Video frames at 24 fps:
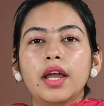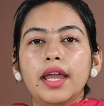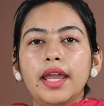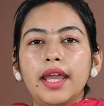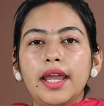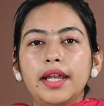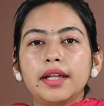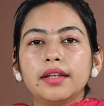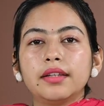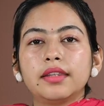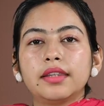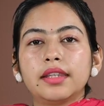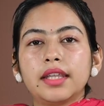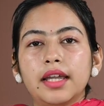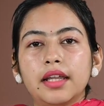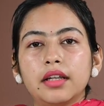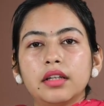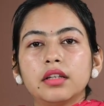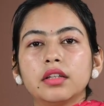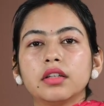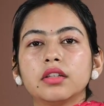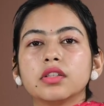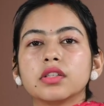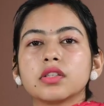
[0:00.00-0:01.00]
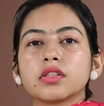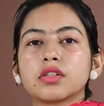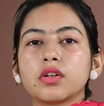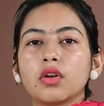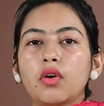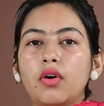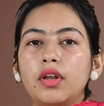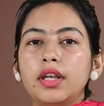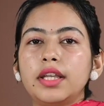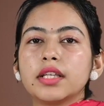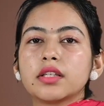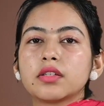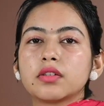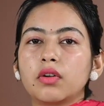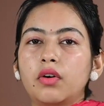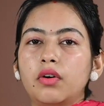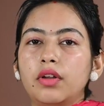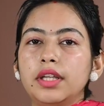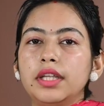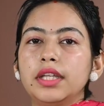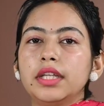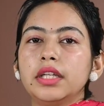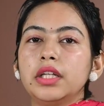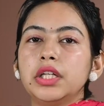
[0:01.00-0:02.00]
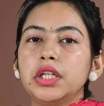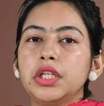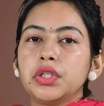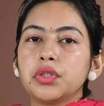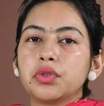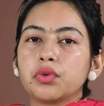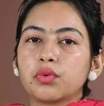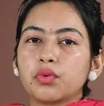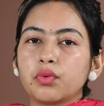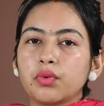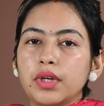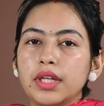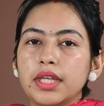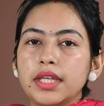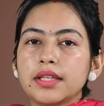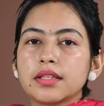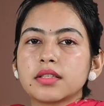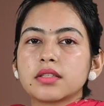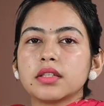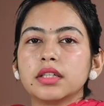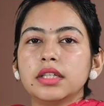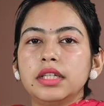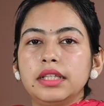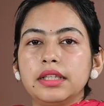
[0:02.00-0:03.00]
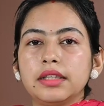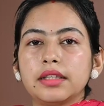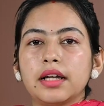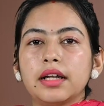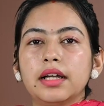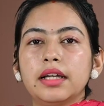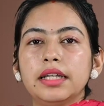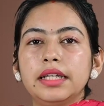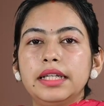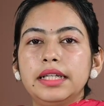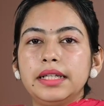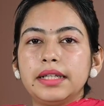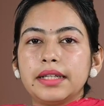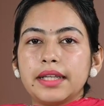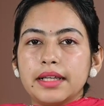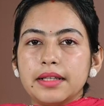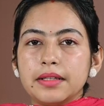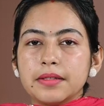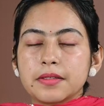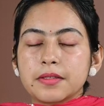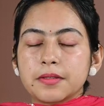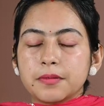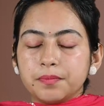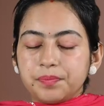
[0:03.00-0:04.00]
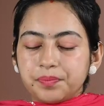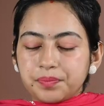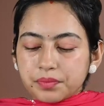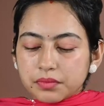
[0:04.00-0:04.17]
and then slowly increased in the intense.